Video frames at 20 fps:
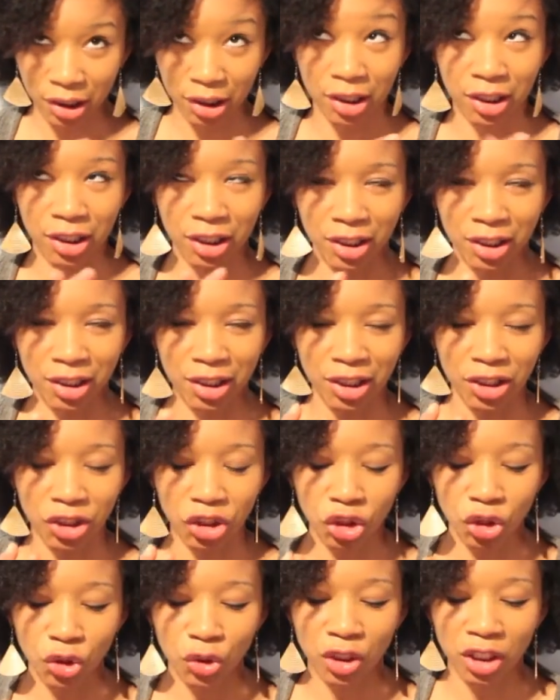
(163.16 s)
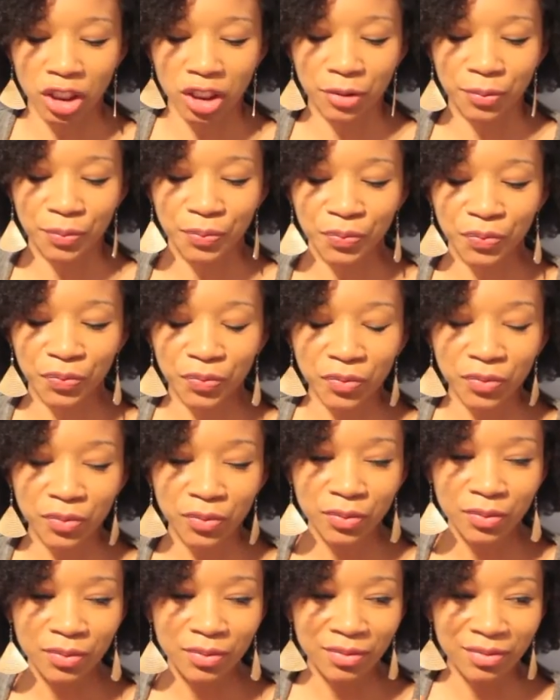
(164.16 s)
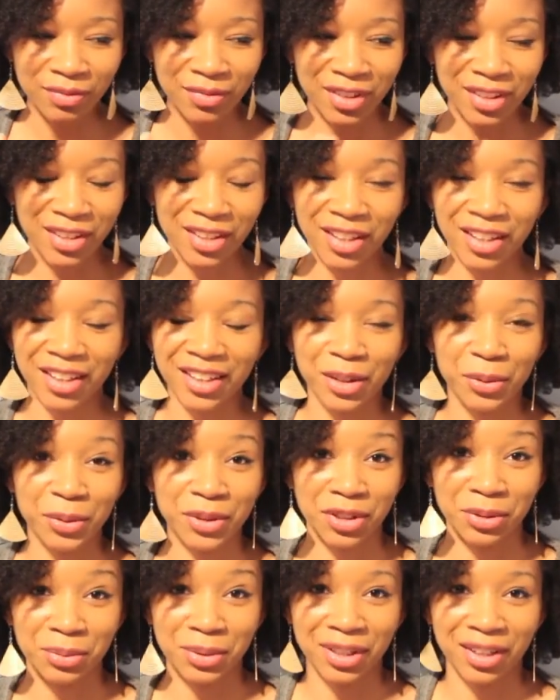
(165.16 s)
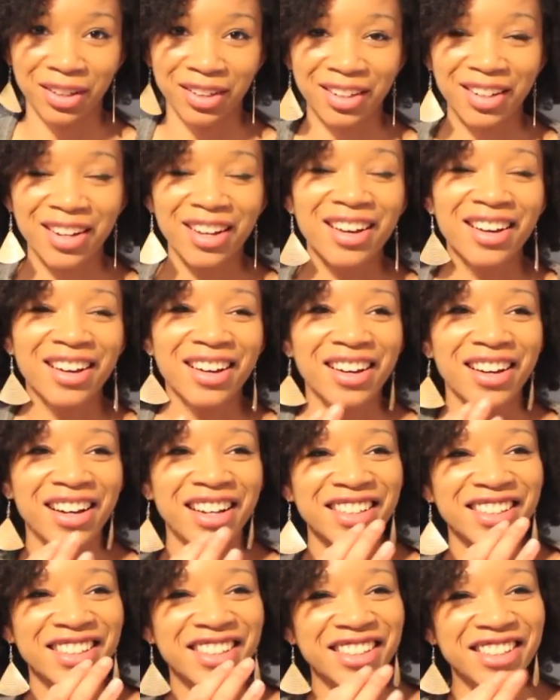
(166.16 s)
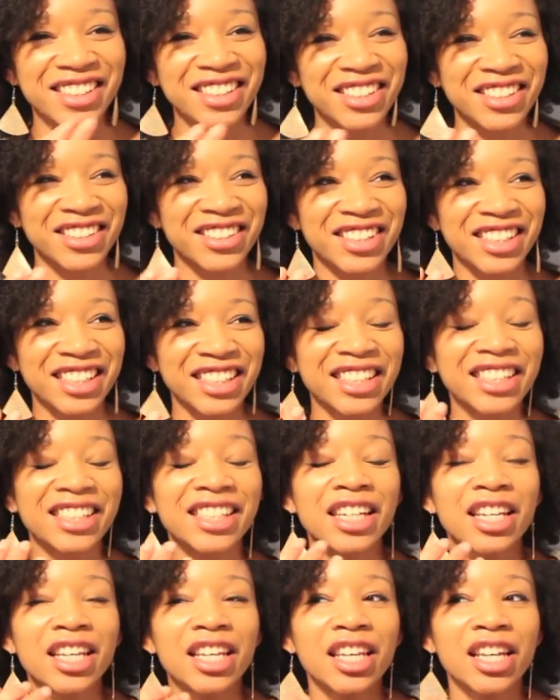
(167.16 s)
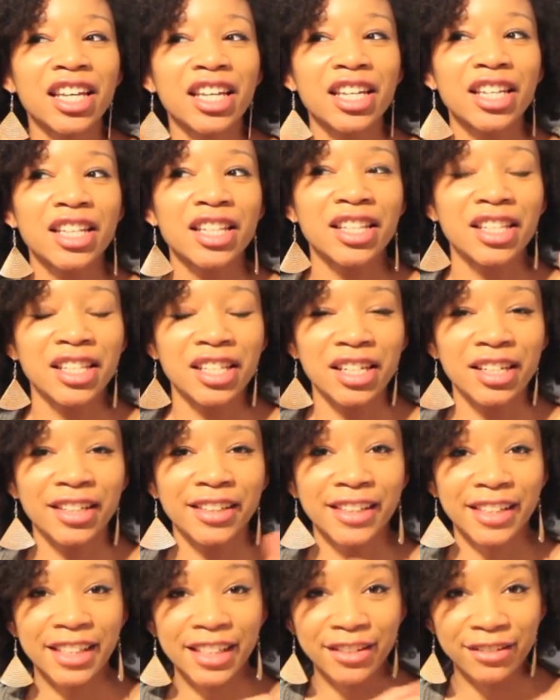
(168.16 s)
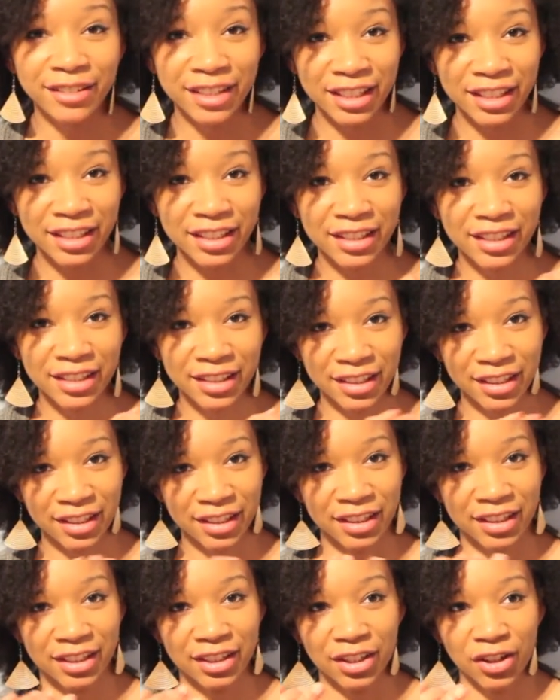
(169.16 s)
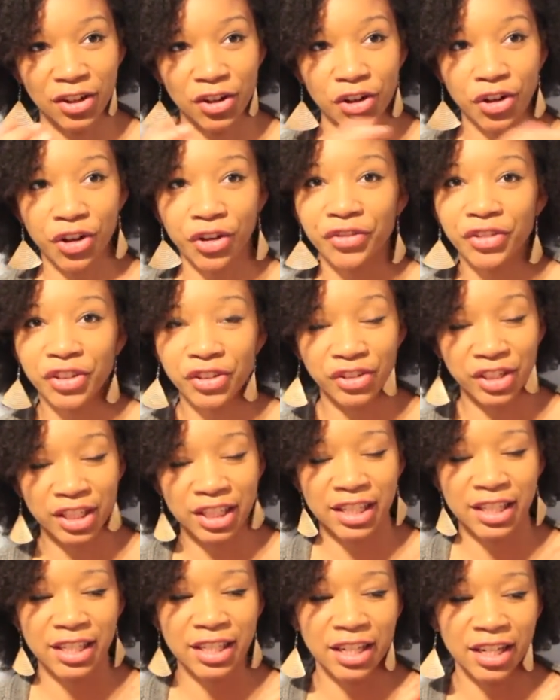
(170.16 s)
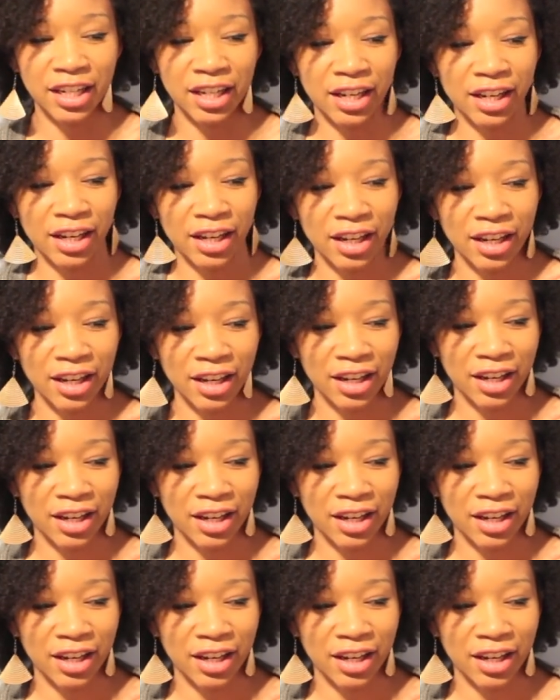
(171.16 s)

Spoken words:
and including, yeah, that one's gonna be hard, and including the tea rinsing, coffee rinsing,